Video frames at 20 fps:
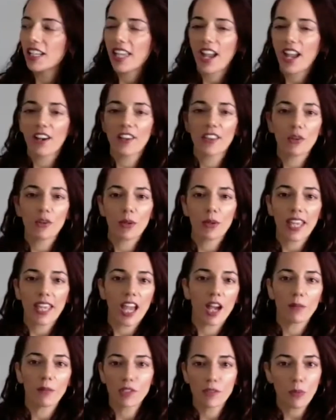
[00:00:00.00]
care there were
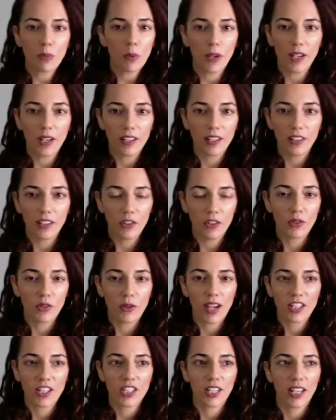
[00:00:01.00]
cameras pointed in her
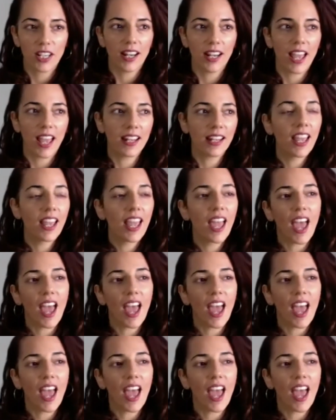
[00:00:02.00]
direction and